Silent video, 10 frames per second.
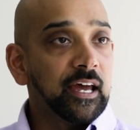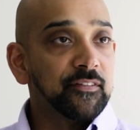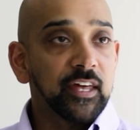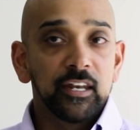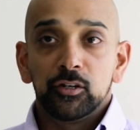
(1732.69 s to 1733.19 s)

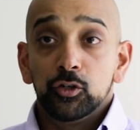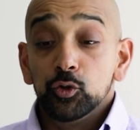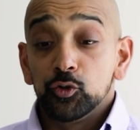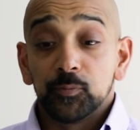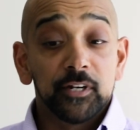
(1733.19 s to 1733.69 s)
And then
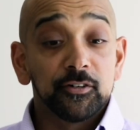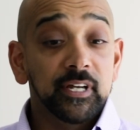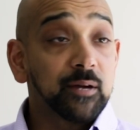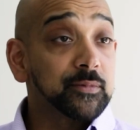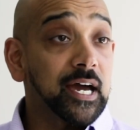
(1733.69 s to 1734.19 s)
you spend your
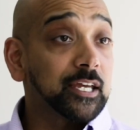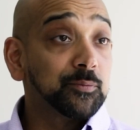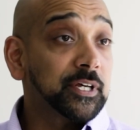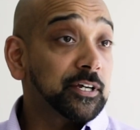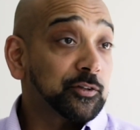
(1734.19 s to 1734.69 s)
time
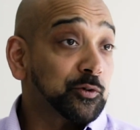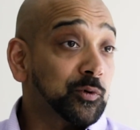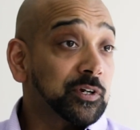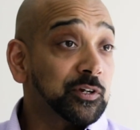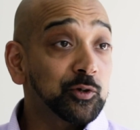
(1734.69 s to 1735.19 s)
documenting on the
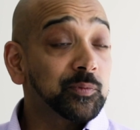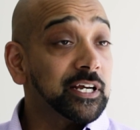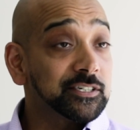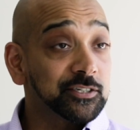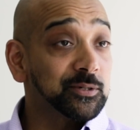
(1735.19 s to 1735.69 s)
one to two
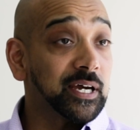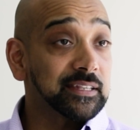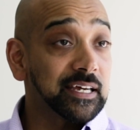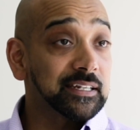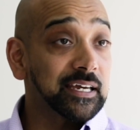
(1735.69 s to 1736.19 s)
patients you
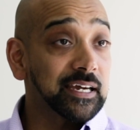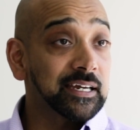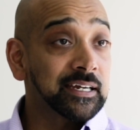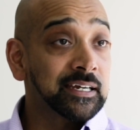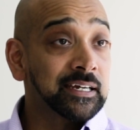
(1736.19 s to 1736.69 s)
had that
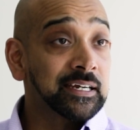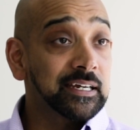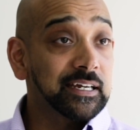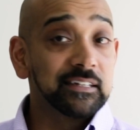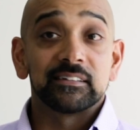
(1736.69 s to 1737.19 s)
day
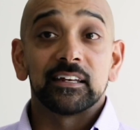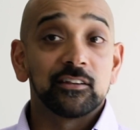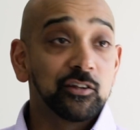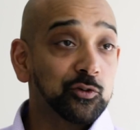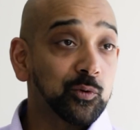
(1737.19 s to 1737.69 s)
instead of the